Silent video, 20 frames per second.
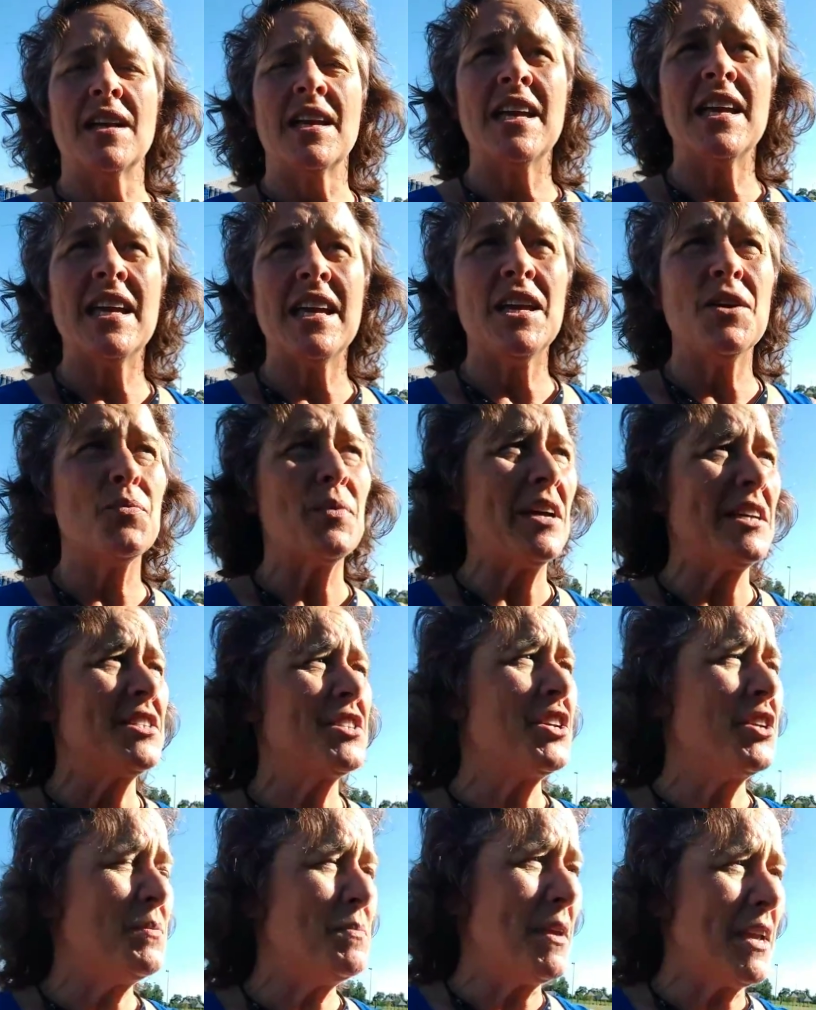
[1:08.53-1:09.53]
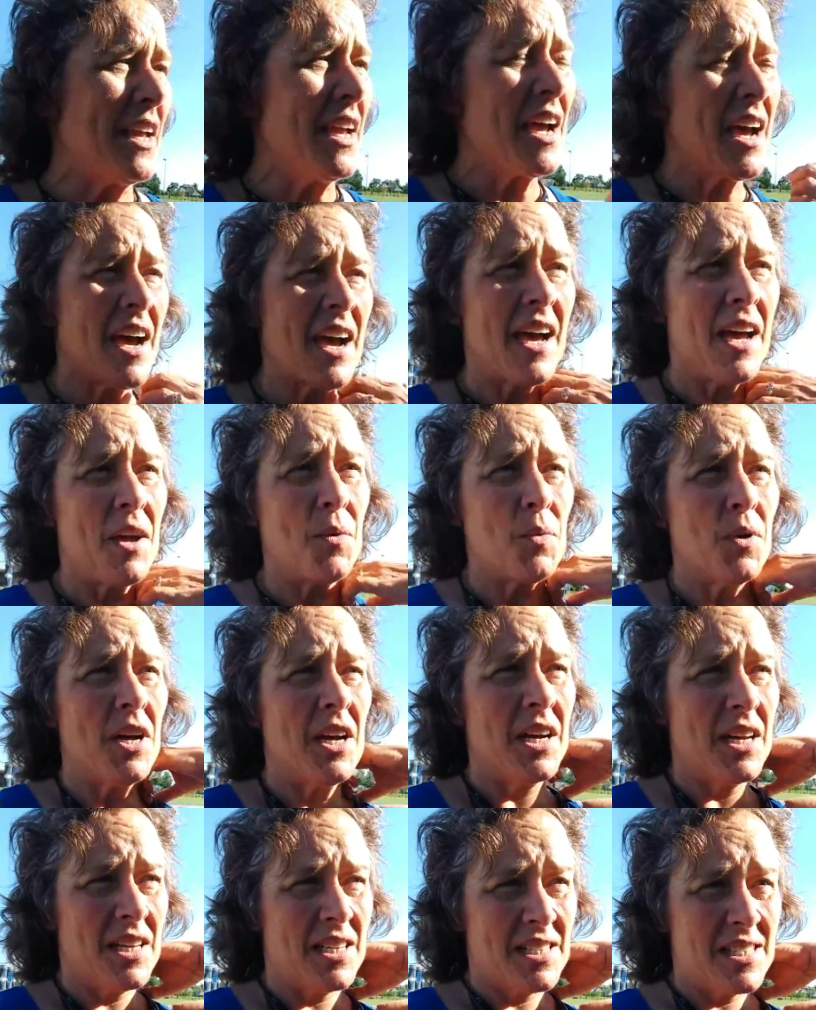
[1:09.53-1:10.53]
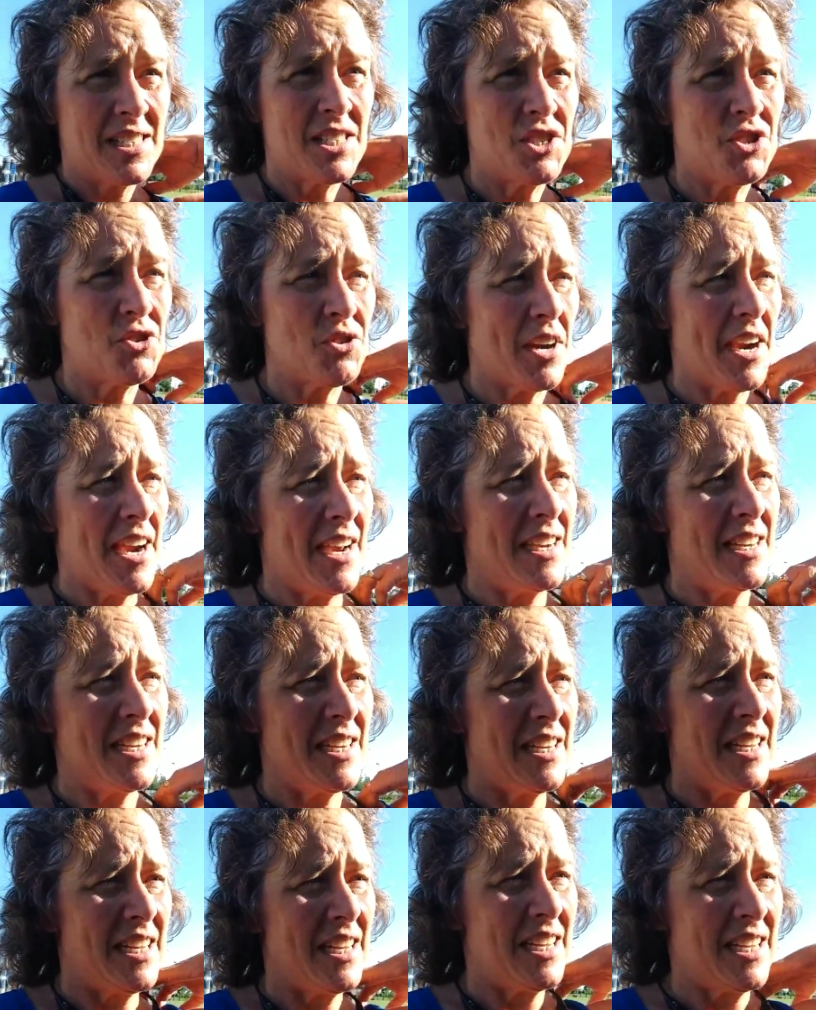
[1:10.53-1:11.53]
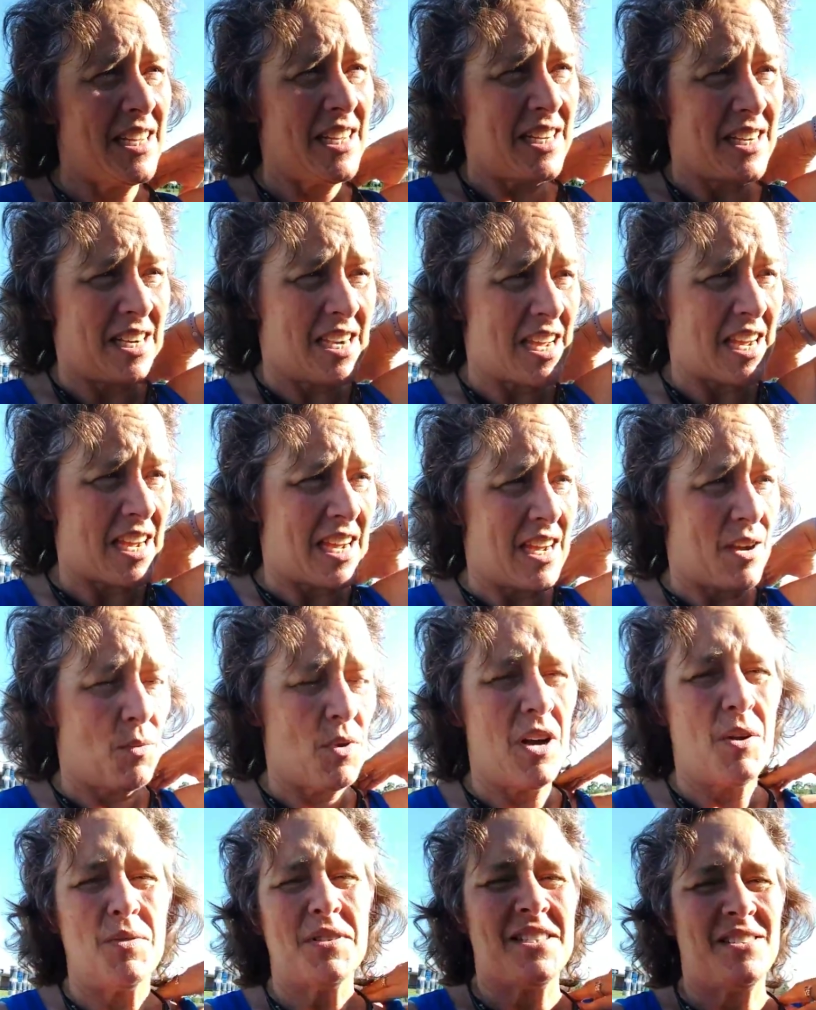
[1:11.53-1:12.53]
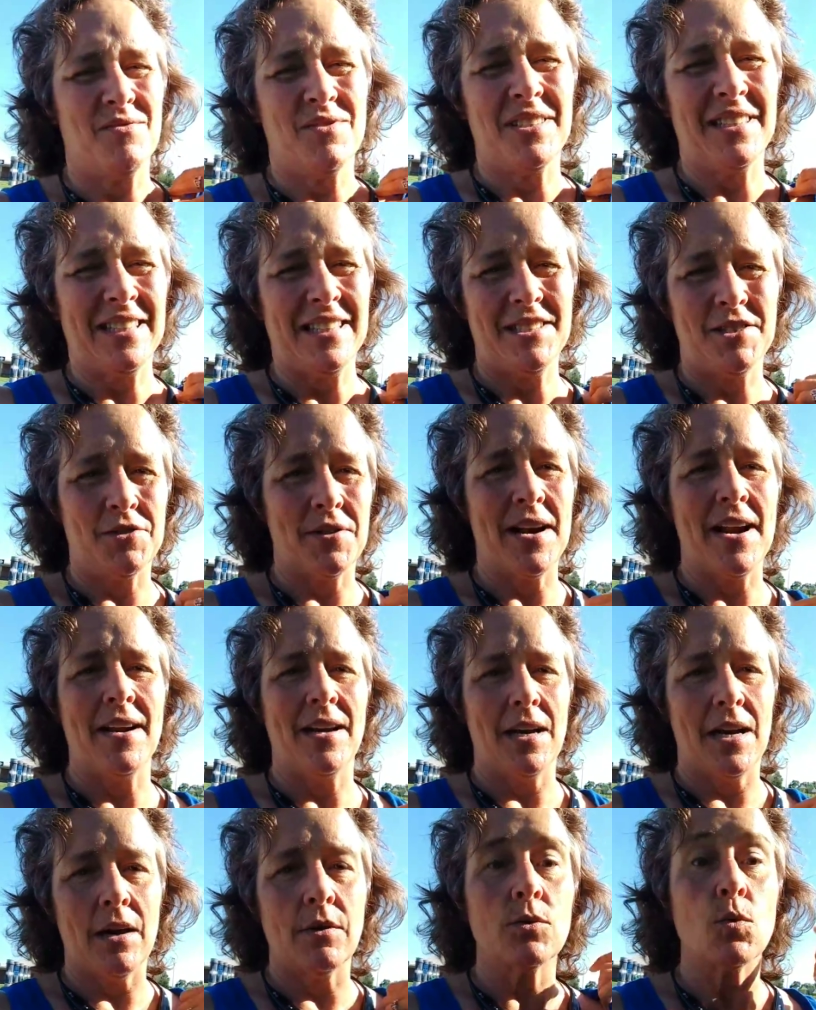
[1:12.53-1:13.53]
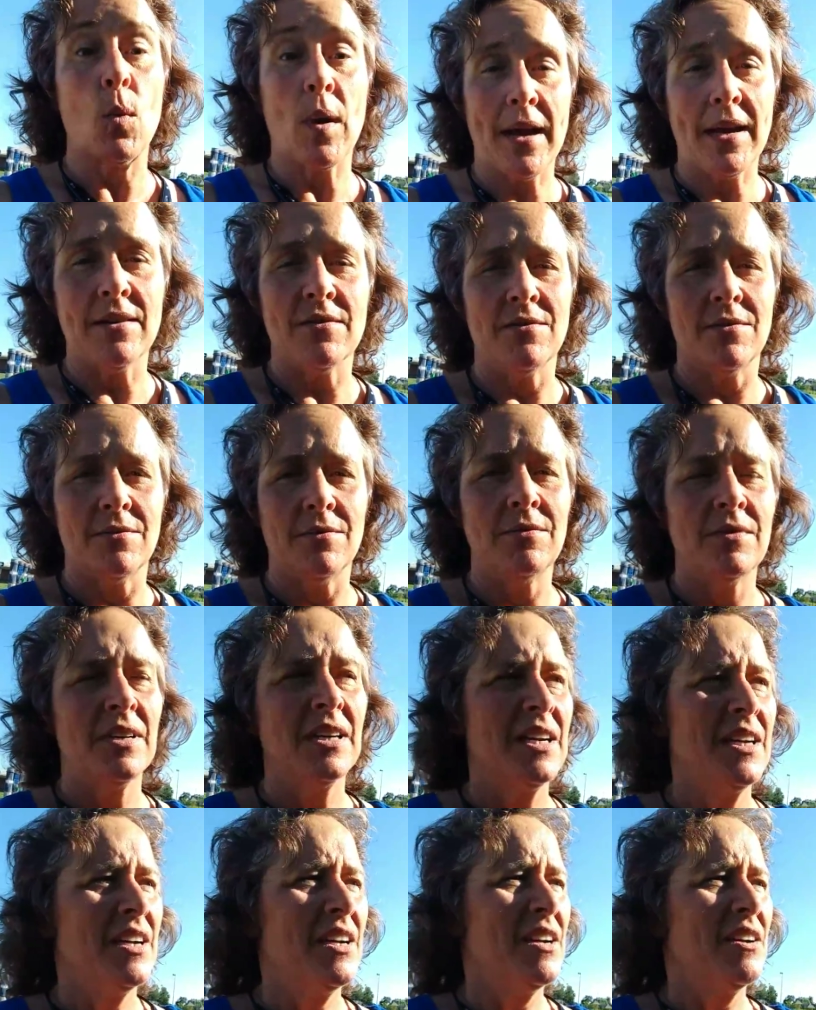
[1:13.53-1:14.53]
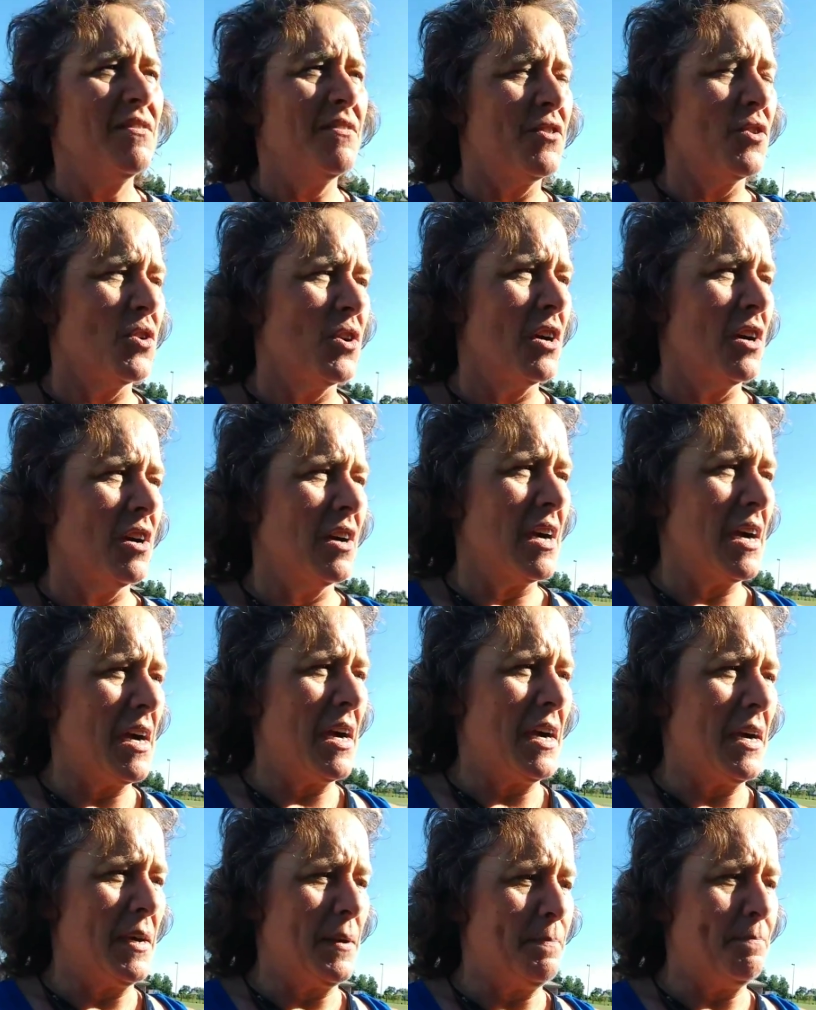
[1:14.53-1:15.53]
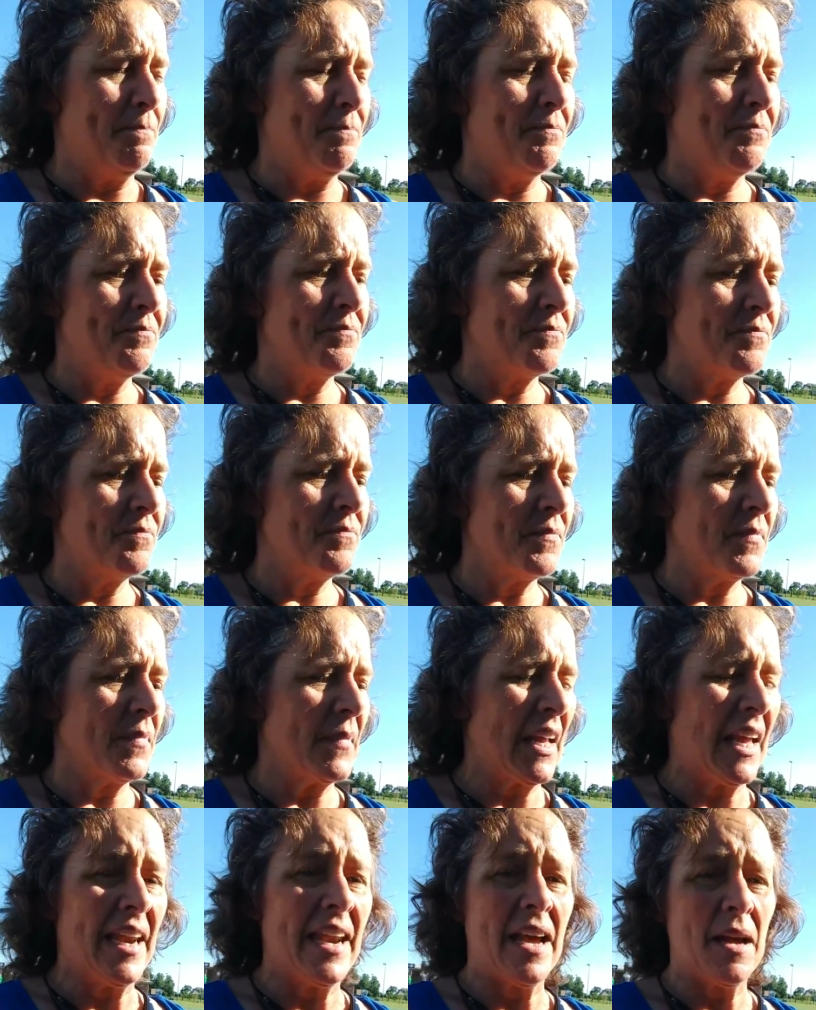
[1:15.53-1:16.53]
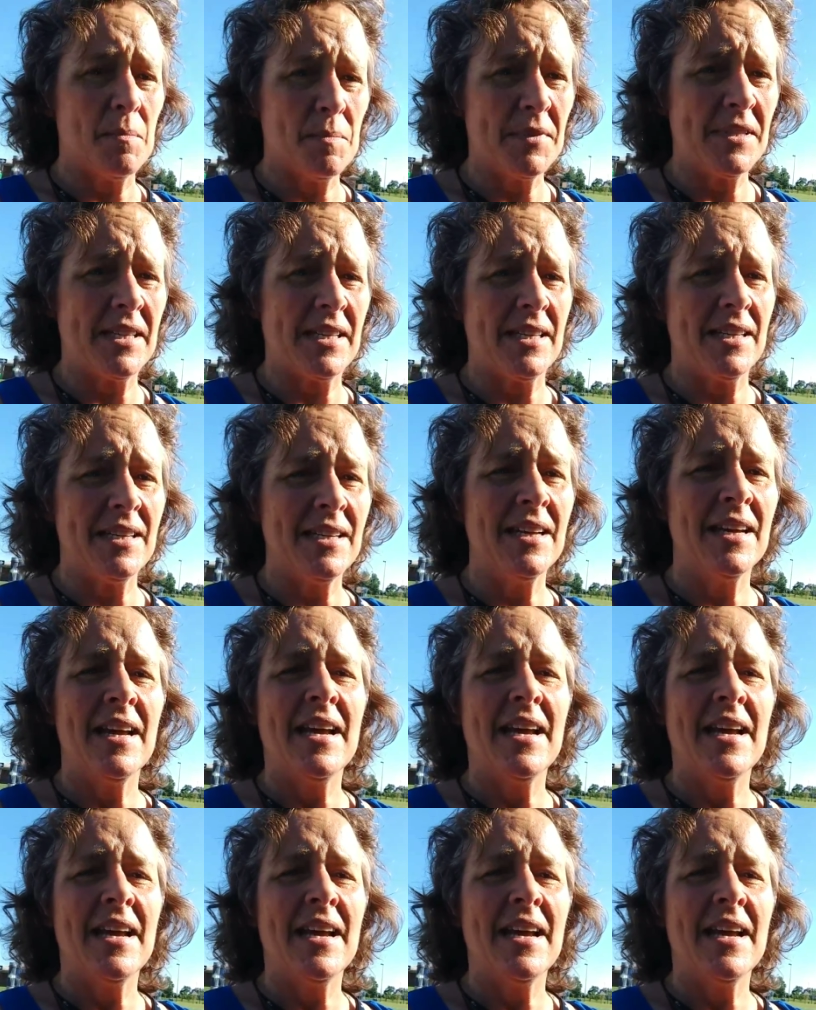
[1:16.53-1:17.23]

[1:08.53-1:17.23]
He rescued me. I was stranded in, uh, well, I wasn't really stranded. I was waiting for um, an empty.